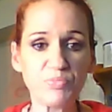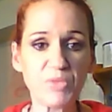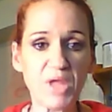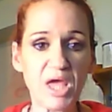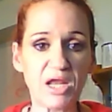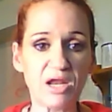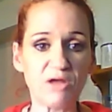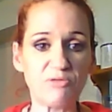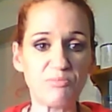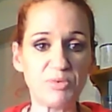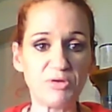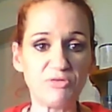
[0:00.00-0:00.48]

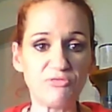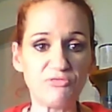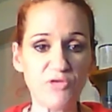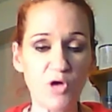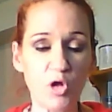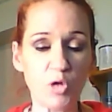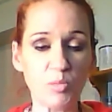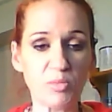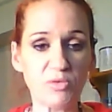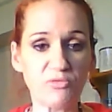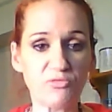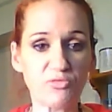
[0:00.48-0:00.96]
and have been
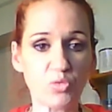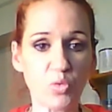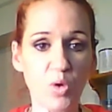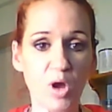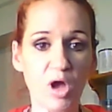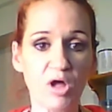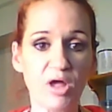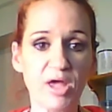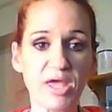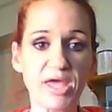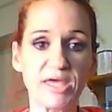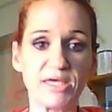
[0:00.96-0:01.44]
following me for a
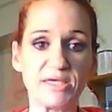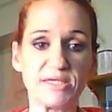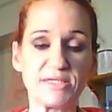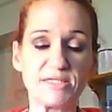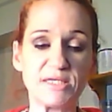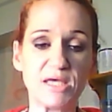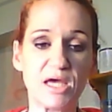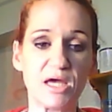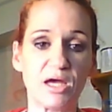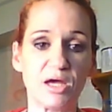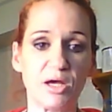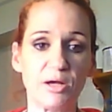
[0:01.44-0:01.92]
while,
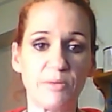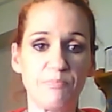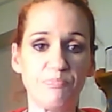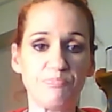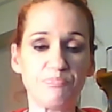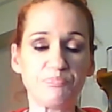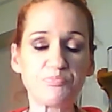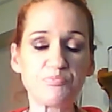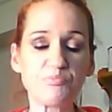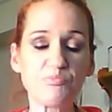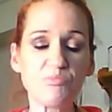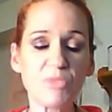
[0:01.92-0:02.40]
is
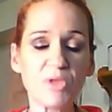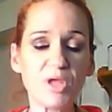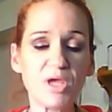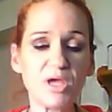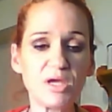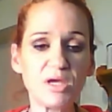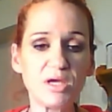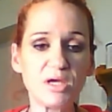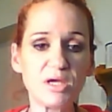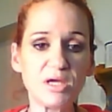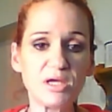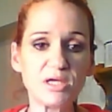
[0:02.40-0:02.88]

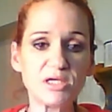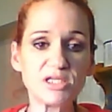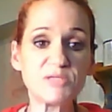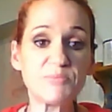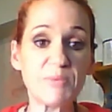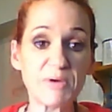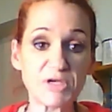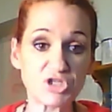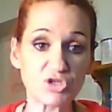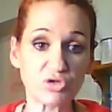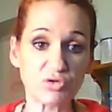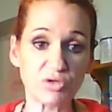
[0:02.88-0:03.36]

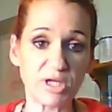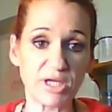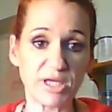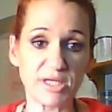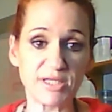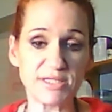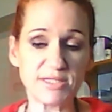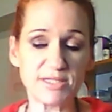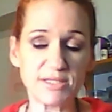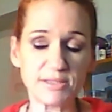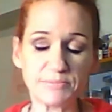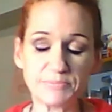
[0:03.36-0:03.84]
special
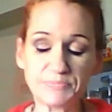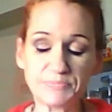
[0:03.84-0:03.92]
needs.